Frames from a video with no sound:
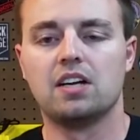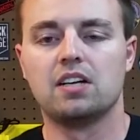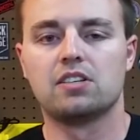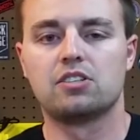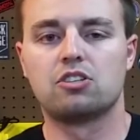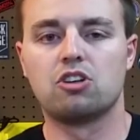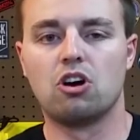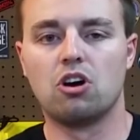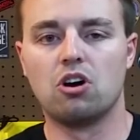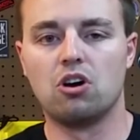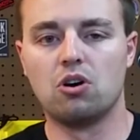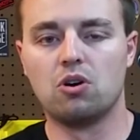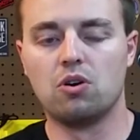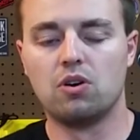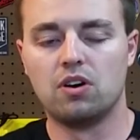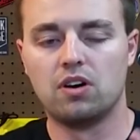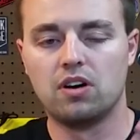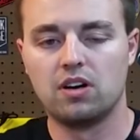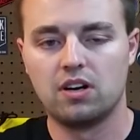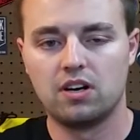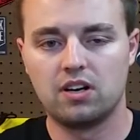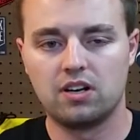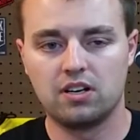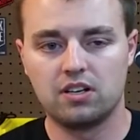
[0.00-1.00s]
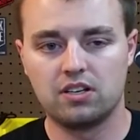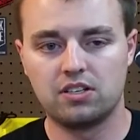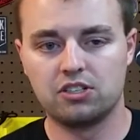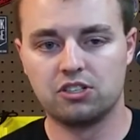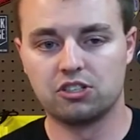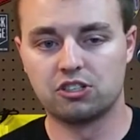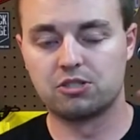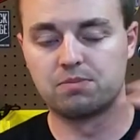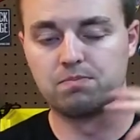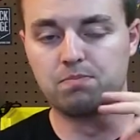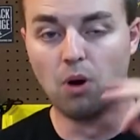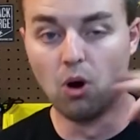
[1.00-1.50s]
So
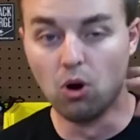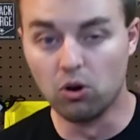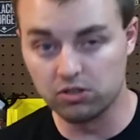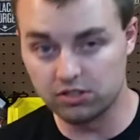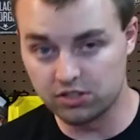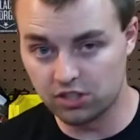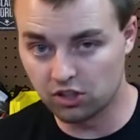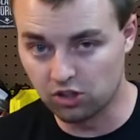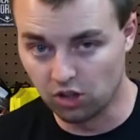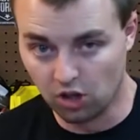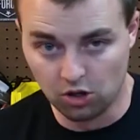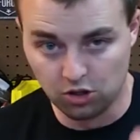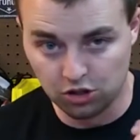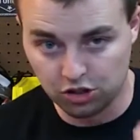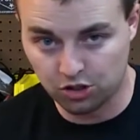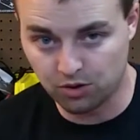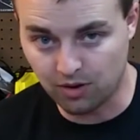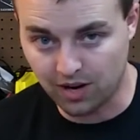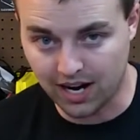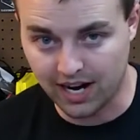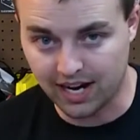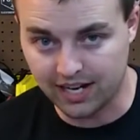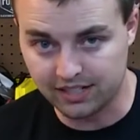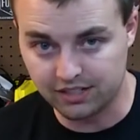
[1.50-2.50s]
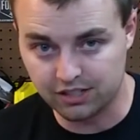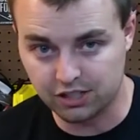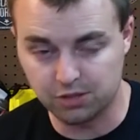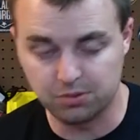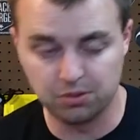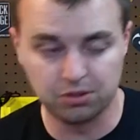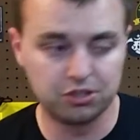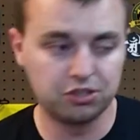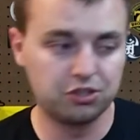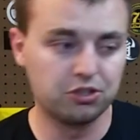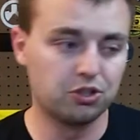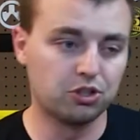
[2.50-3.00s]
you're supposed to close your eyes. You're
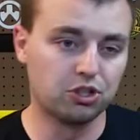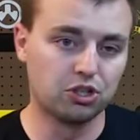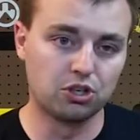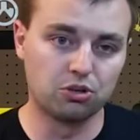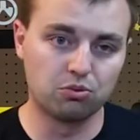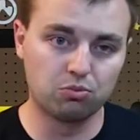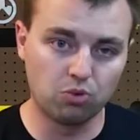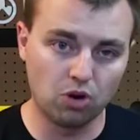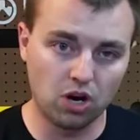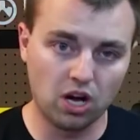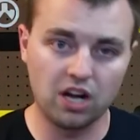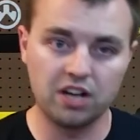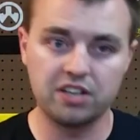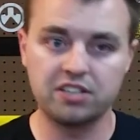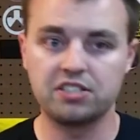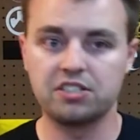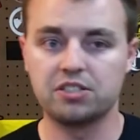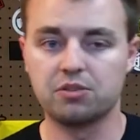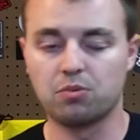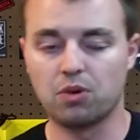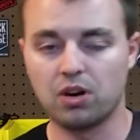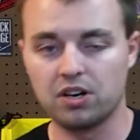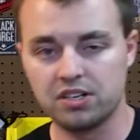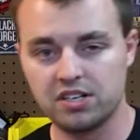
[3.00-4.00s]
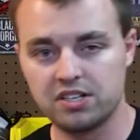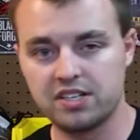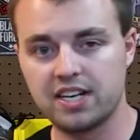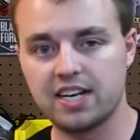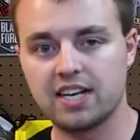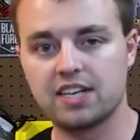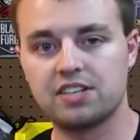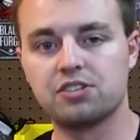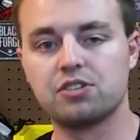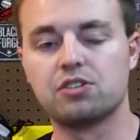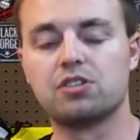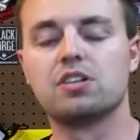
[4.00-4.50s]
supposed to do a little run, you run to
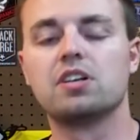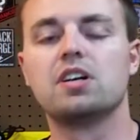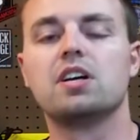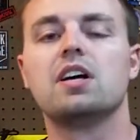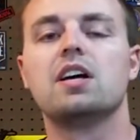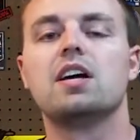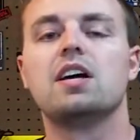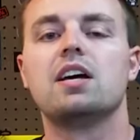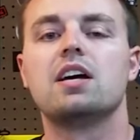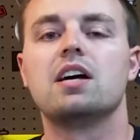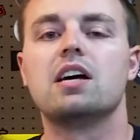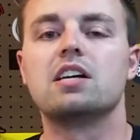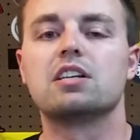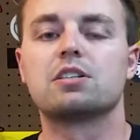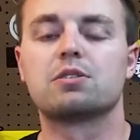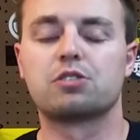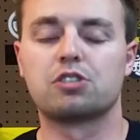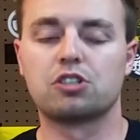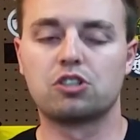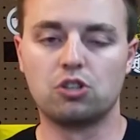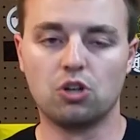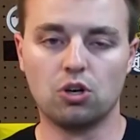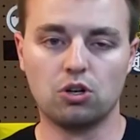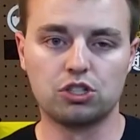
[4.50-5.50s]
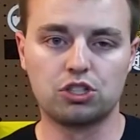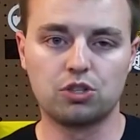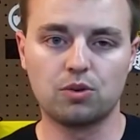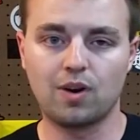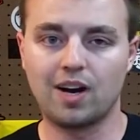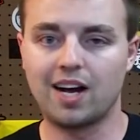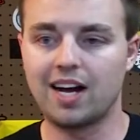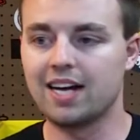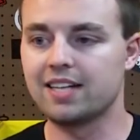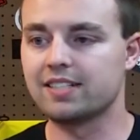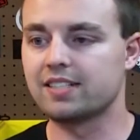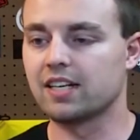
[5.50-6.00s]
Daniel, and you're supposed to close your
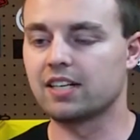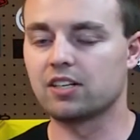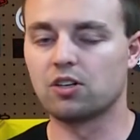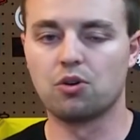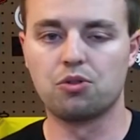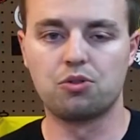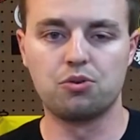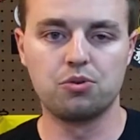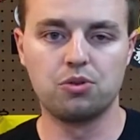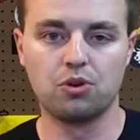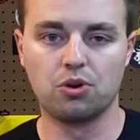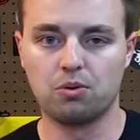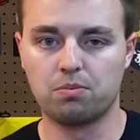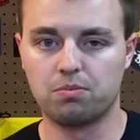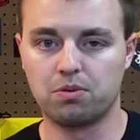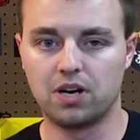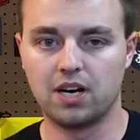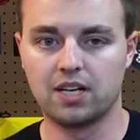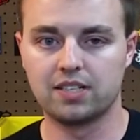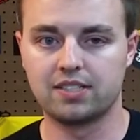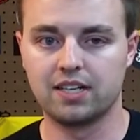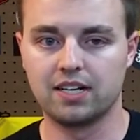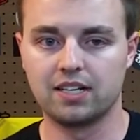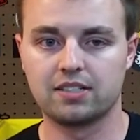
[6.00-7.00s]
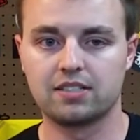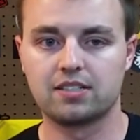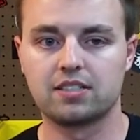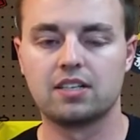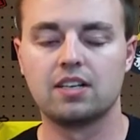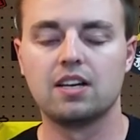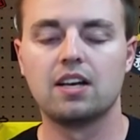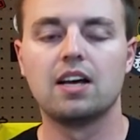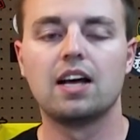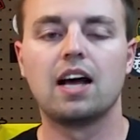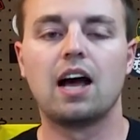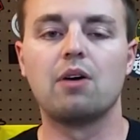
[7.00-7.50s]
eyes and go through the whole process.
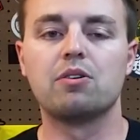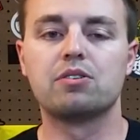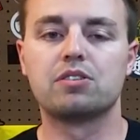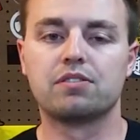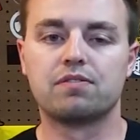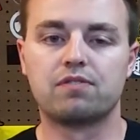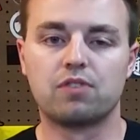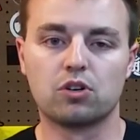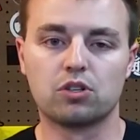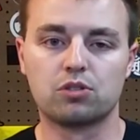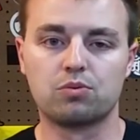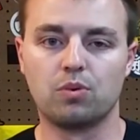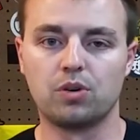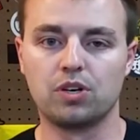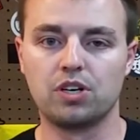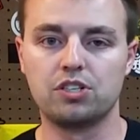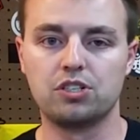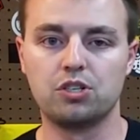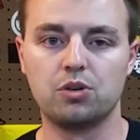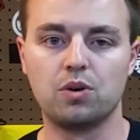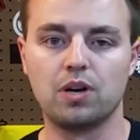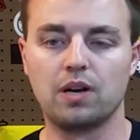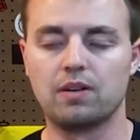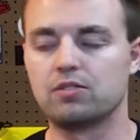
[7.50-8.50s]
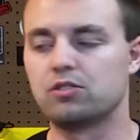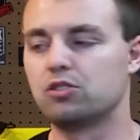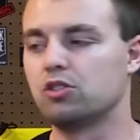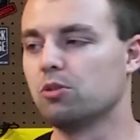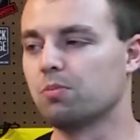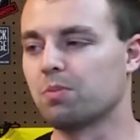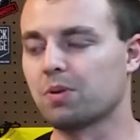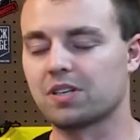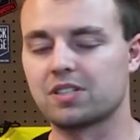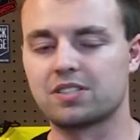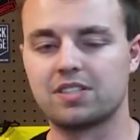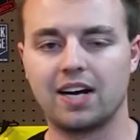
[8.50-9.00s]
I was the first one to do it. I was
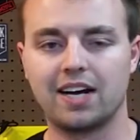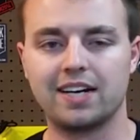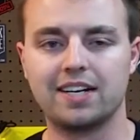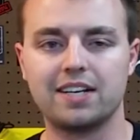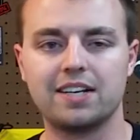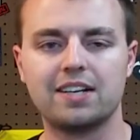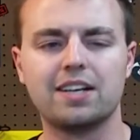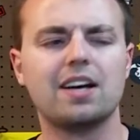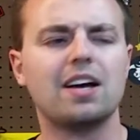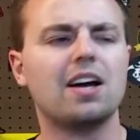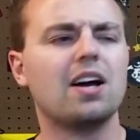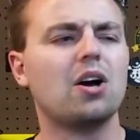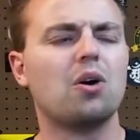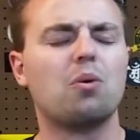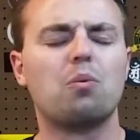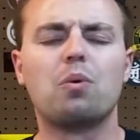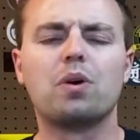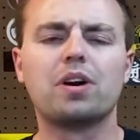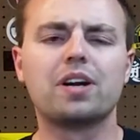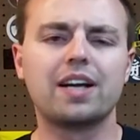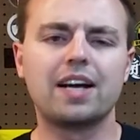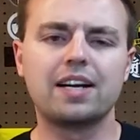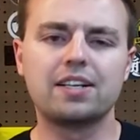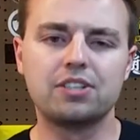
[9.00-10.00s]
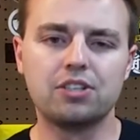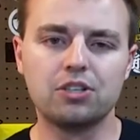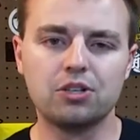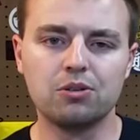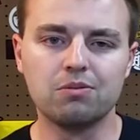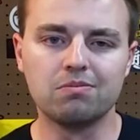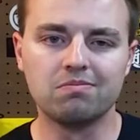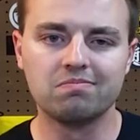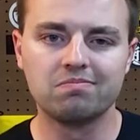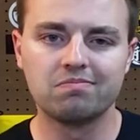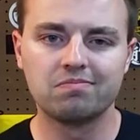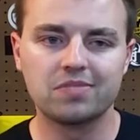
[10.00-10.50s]
super excited. What did I
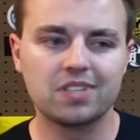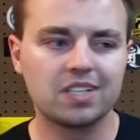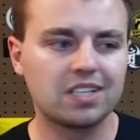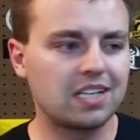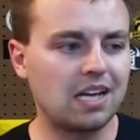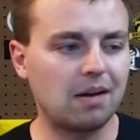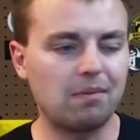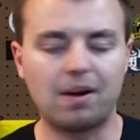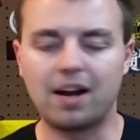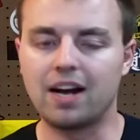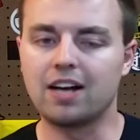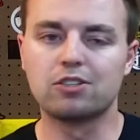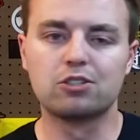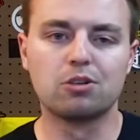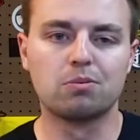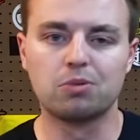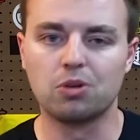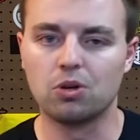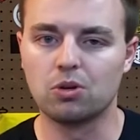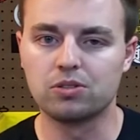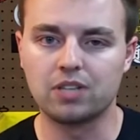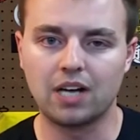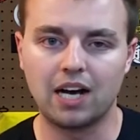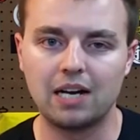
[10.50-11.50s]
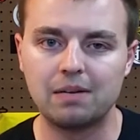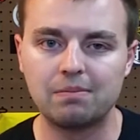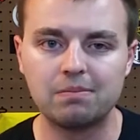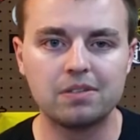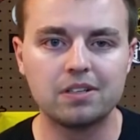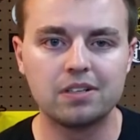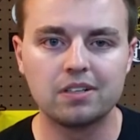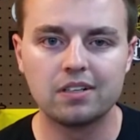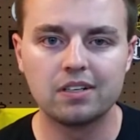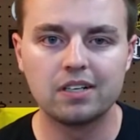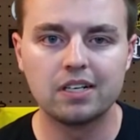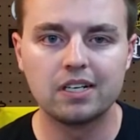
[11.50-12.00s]
do? Kept my eyes open the whole
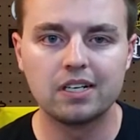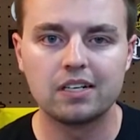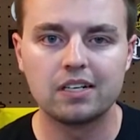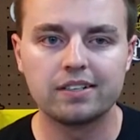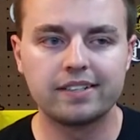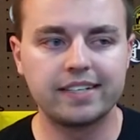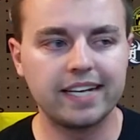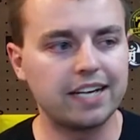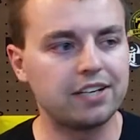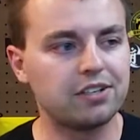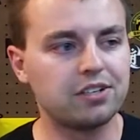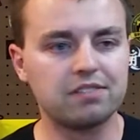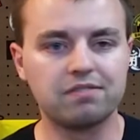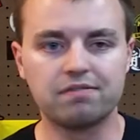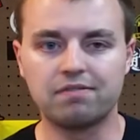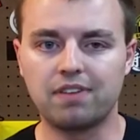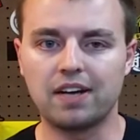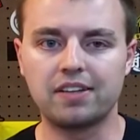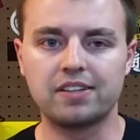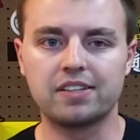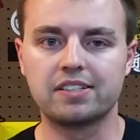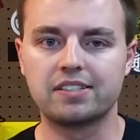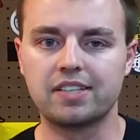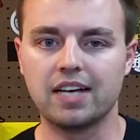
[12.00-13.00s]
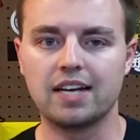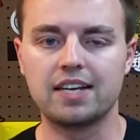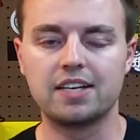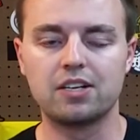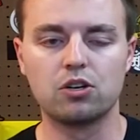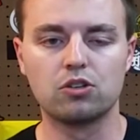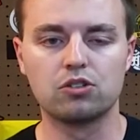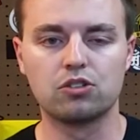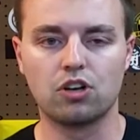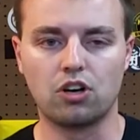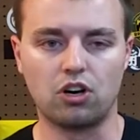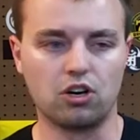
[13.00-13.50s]
time. Daniel even finally said, he
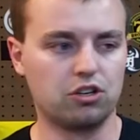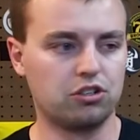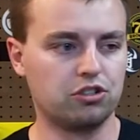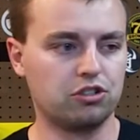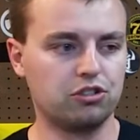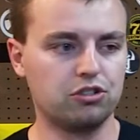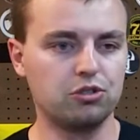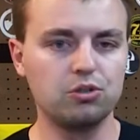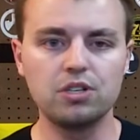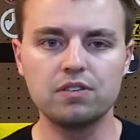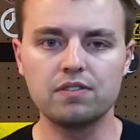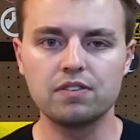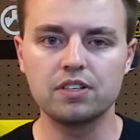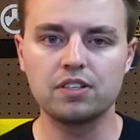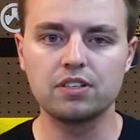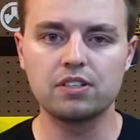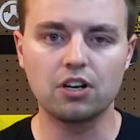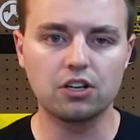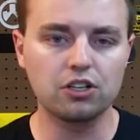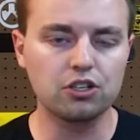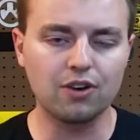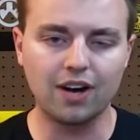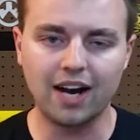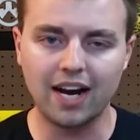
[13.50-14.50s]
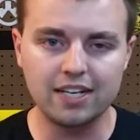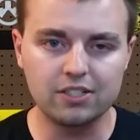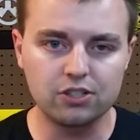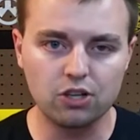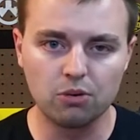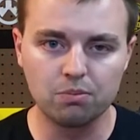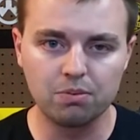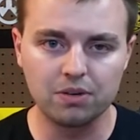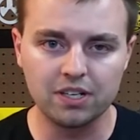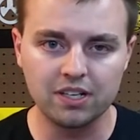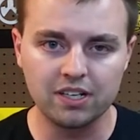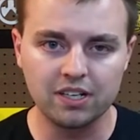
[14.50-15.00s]
goes, are your eyes
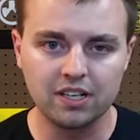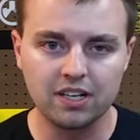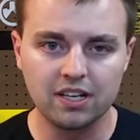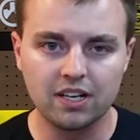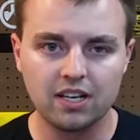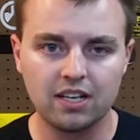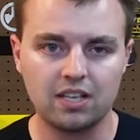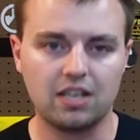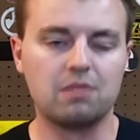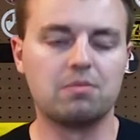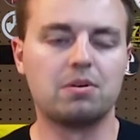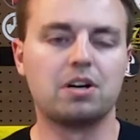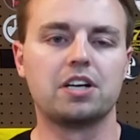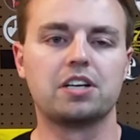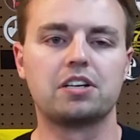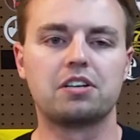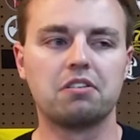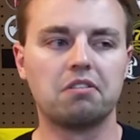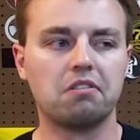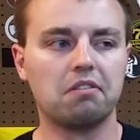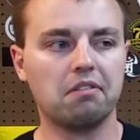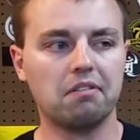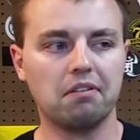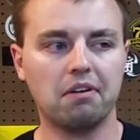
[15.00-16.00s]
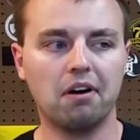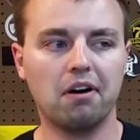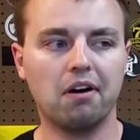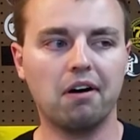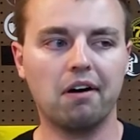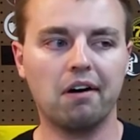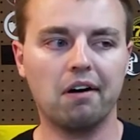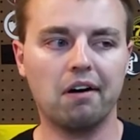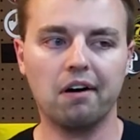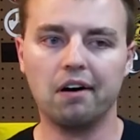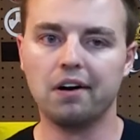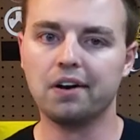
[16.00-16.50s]
open? And I'm like,
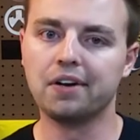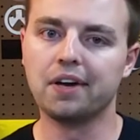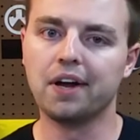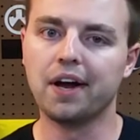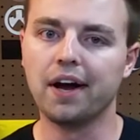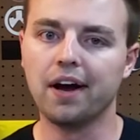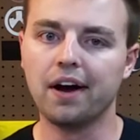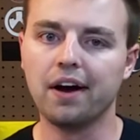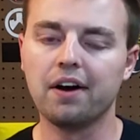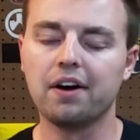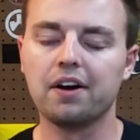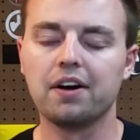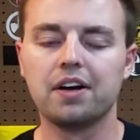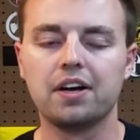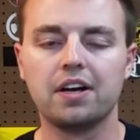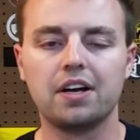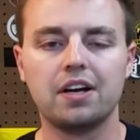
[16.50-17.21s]
yeah.